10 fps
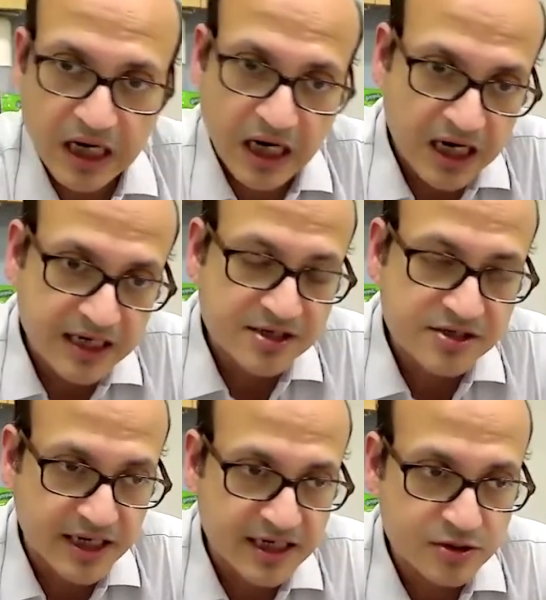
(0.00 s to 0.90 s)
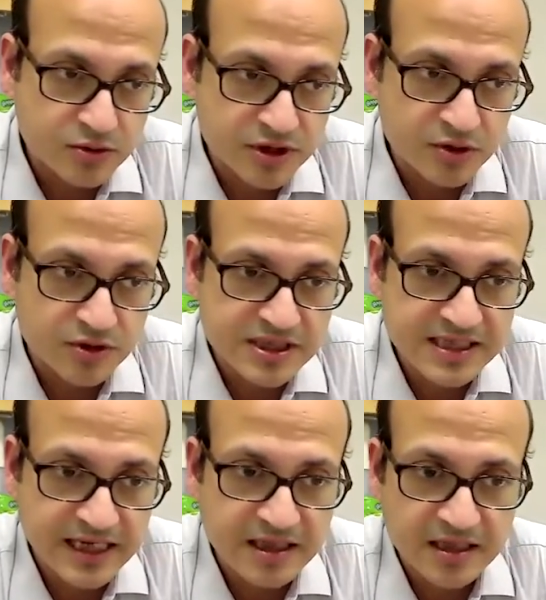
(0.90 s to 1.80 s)
are trying to,
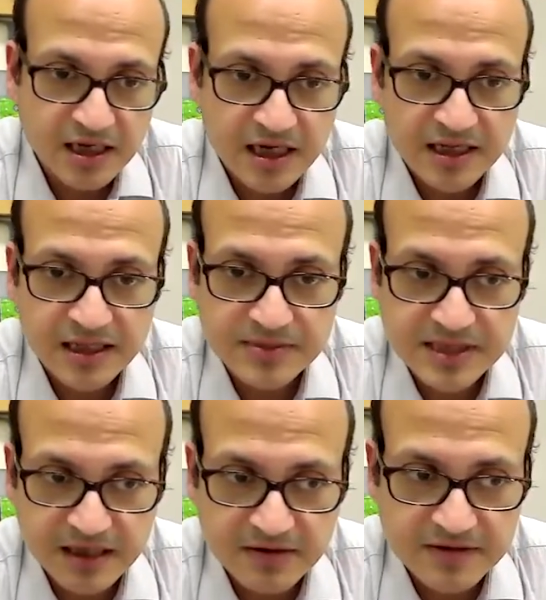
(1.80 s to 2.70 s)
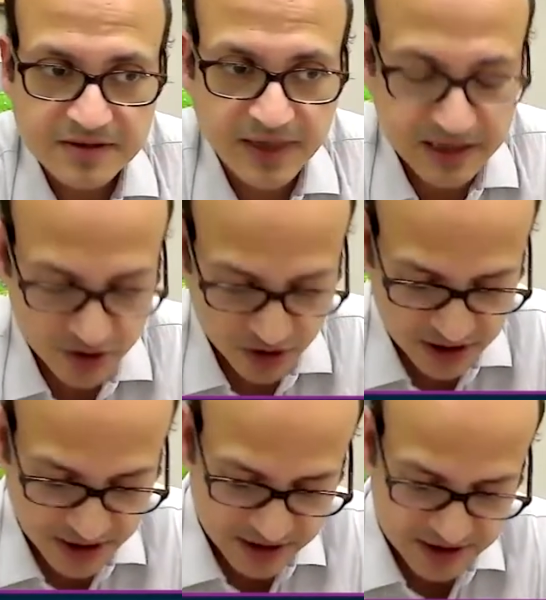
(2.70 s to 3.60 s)
sell themselves based on
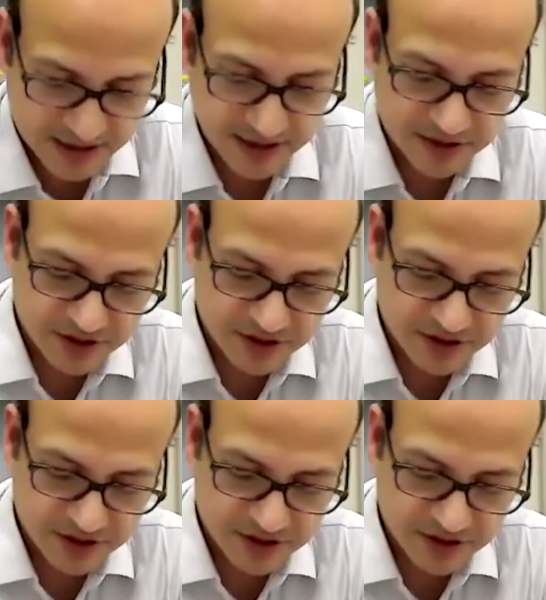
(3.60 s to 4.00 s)
their secondary